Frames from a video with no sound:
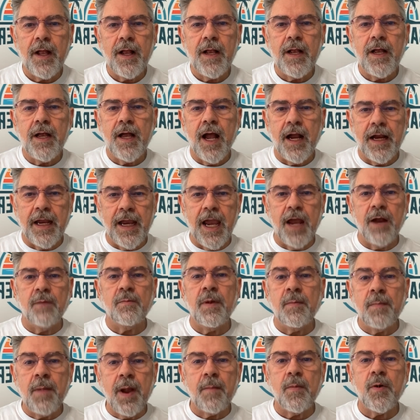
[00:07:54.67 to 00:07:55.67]
again,
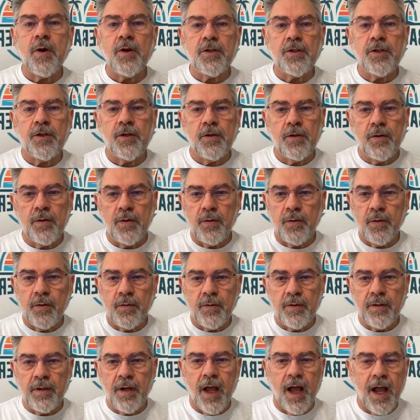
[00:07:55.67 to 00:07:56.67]
remember
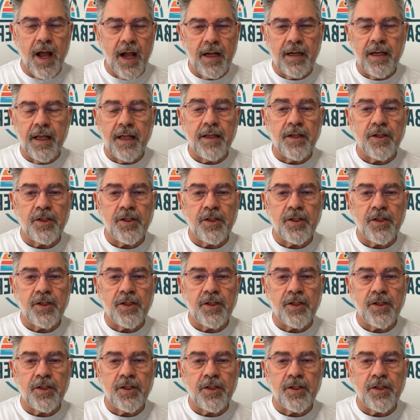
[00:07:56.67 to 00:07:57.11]
to click